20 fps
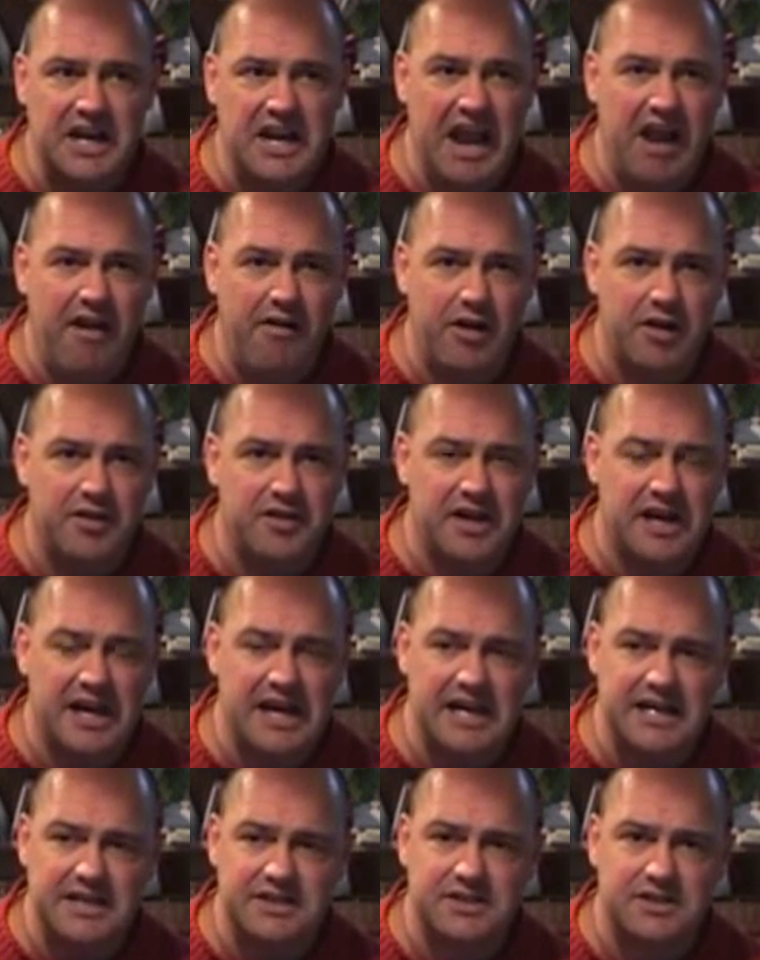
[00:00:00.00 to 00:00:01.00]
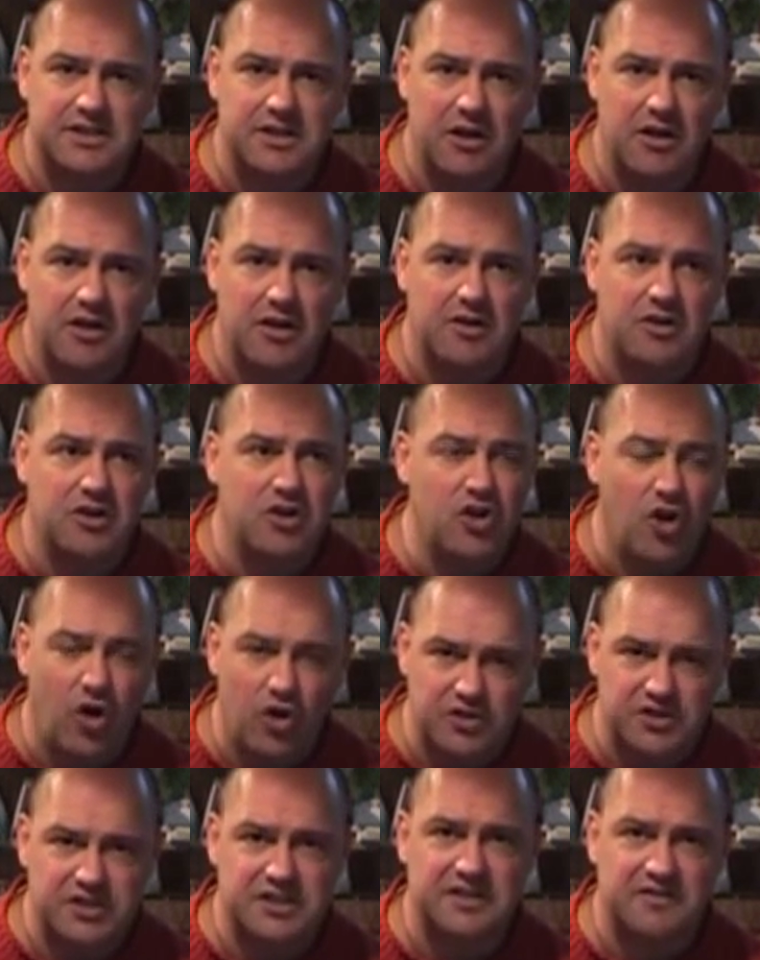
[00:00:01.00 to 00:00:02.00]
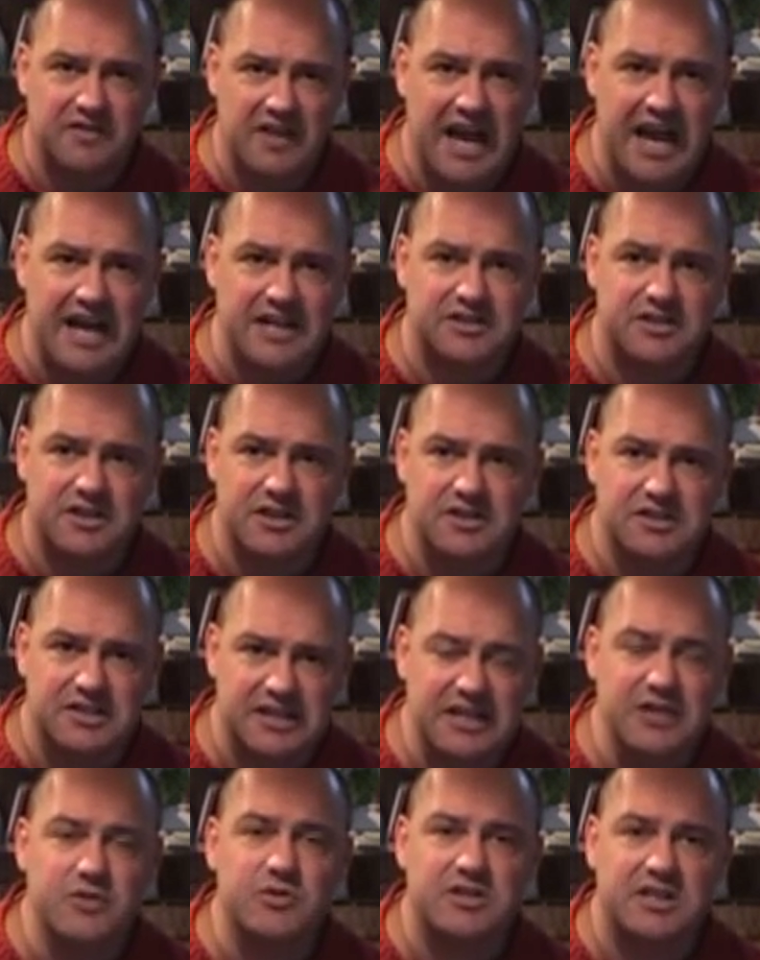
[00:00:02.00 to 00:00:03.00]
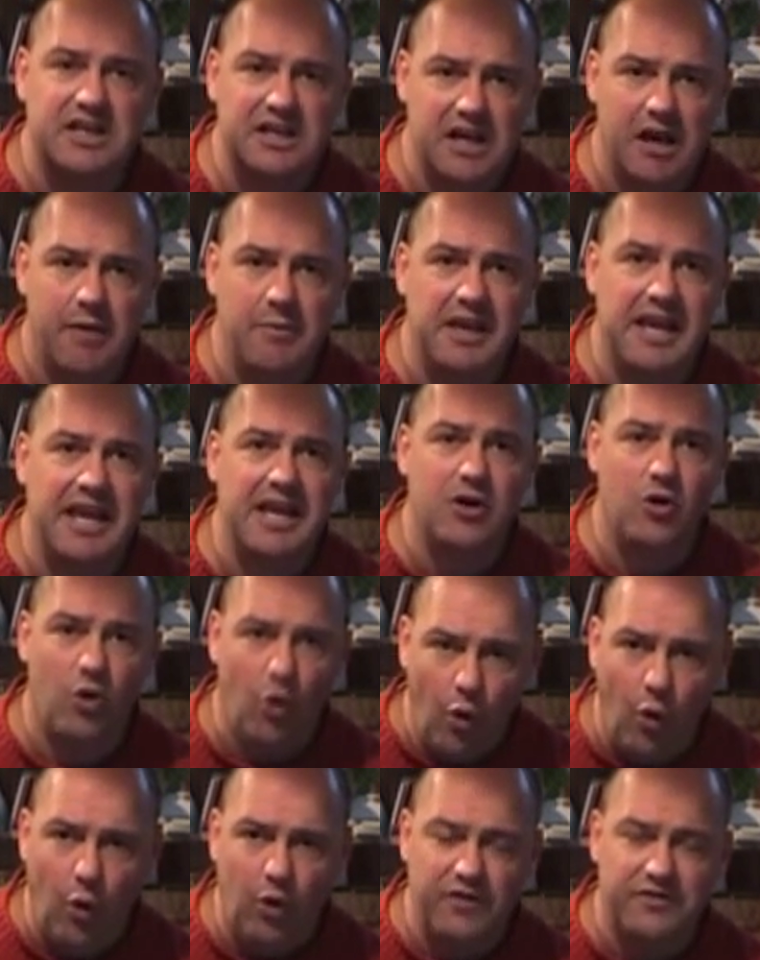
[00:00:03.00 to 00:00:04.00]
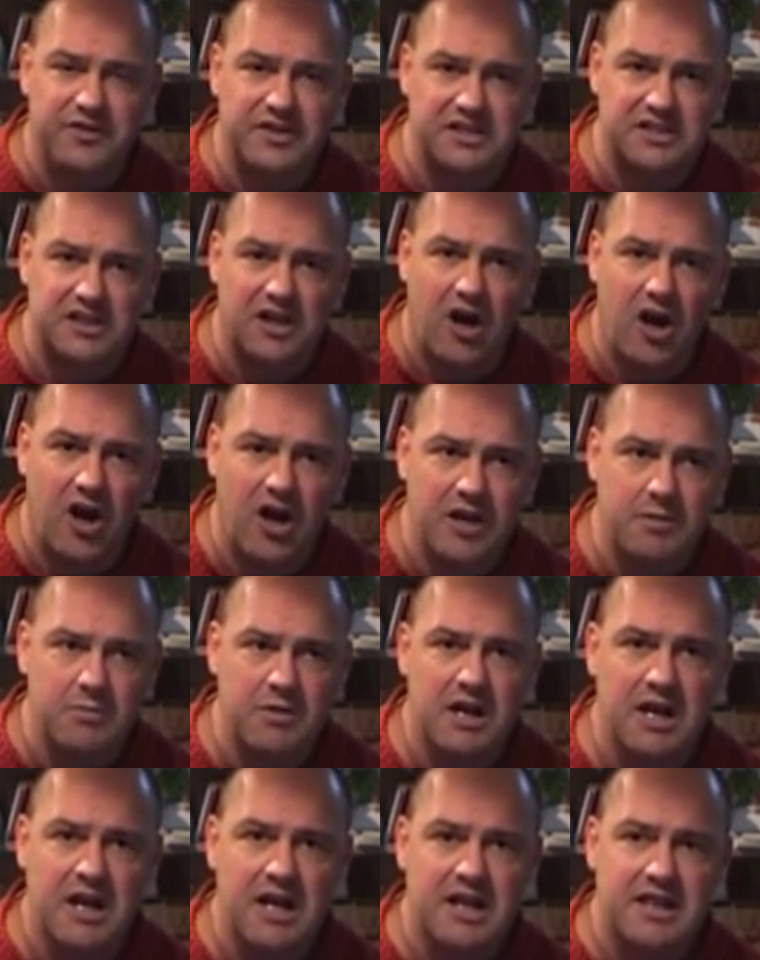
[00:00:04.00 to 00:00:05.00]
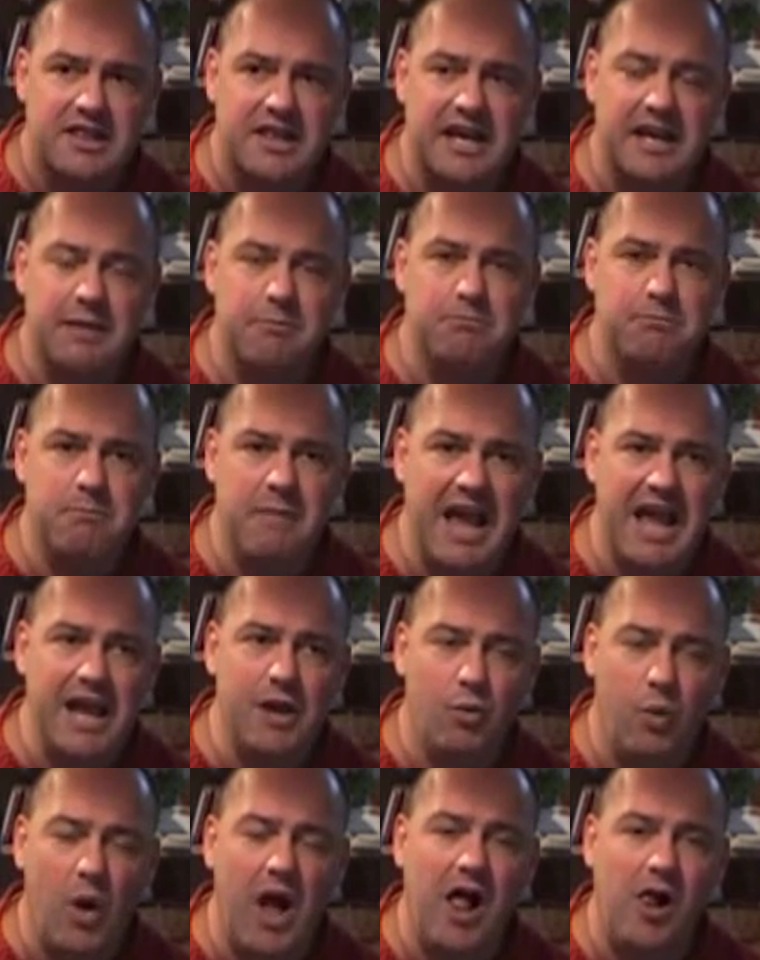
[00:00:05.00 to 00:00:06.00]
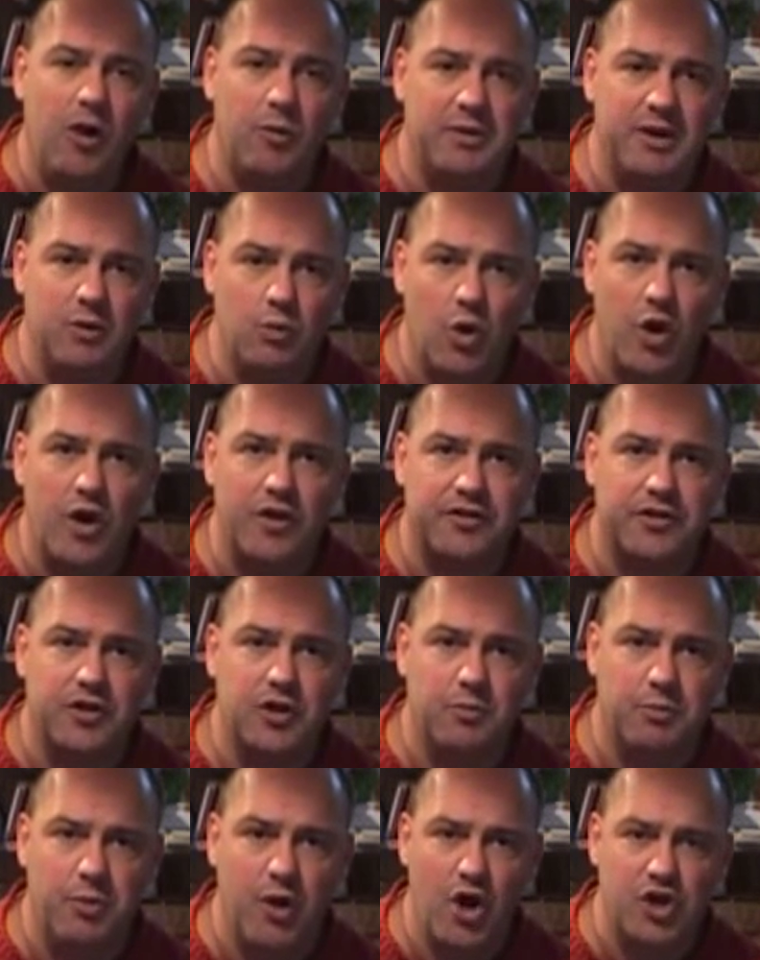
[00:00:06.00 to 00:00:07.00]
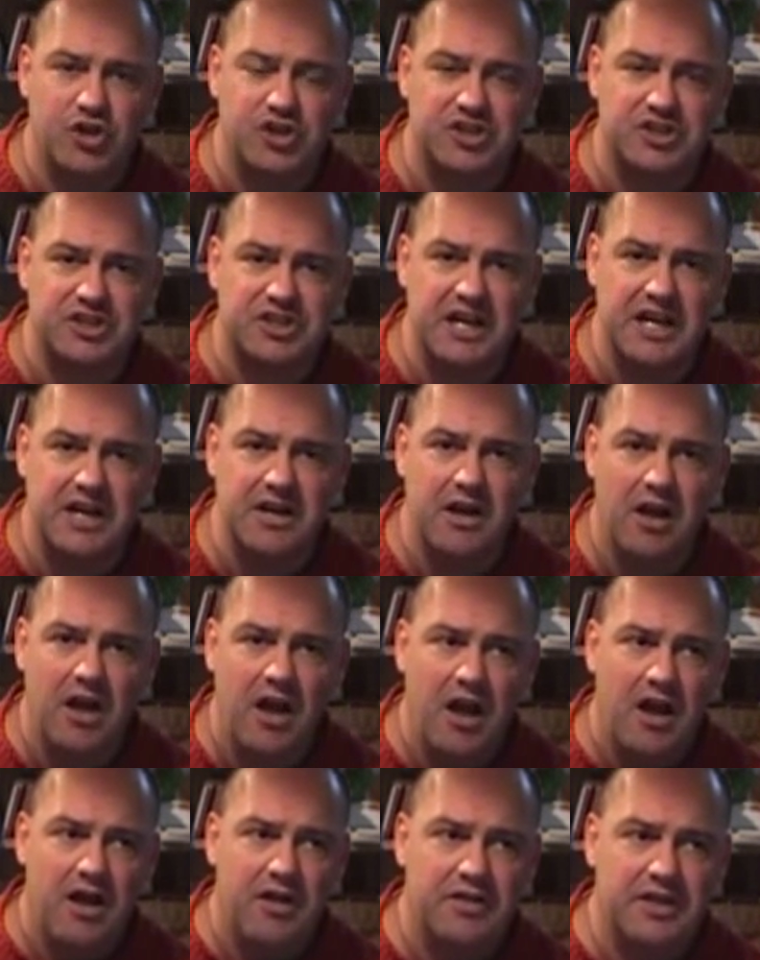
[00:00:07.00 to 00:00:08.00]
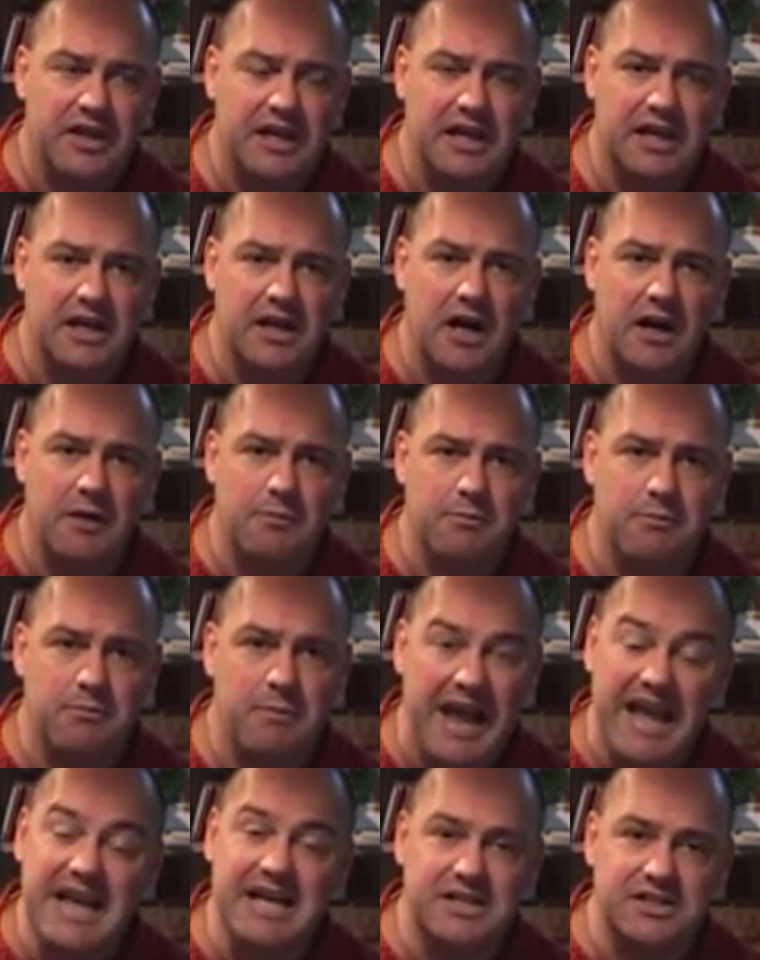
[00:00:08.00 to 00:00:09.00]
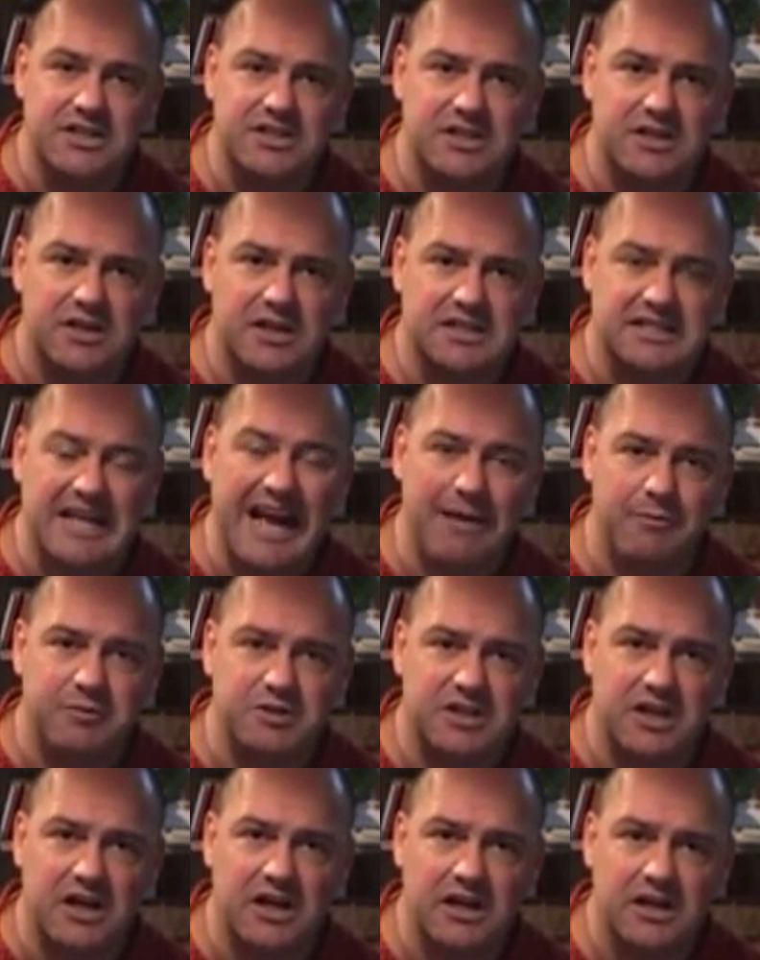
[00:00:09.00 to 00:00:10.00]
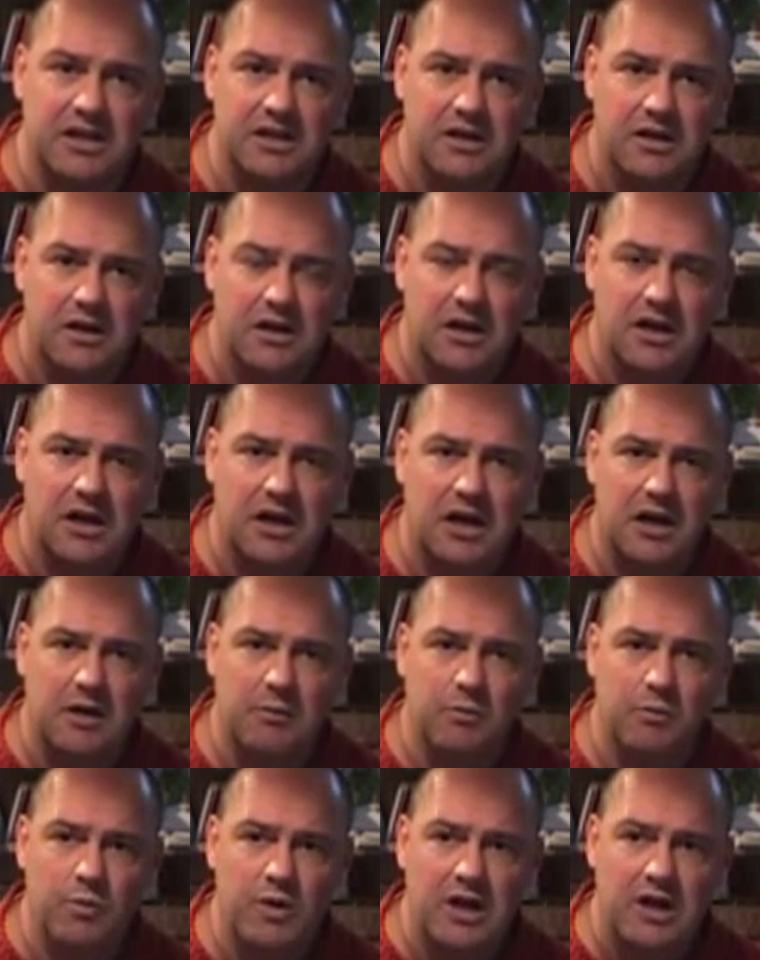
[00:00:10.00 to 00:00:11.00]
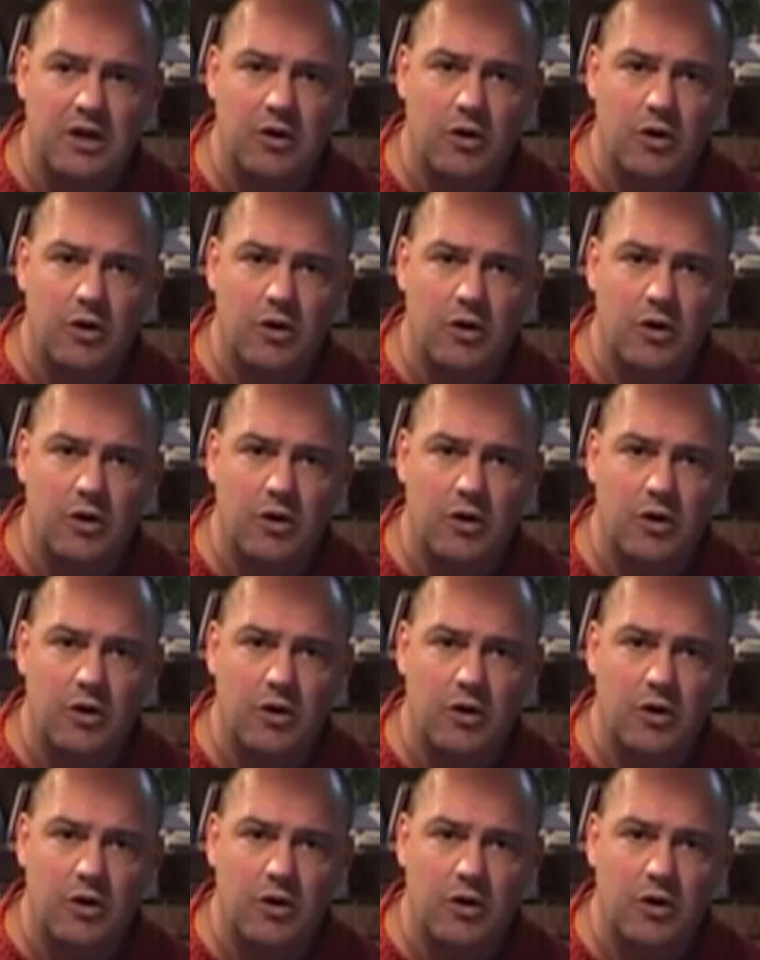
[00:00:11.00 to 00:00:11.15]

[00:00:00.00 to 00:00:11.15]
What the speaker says: an area that has lots of cats continuously coming in all of the time, then it may well be worth you purchasing the mains adapter, and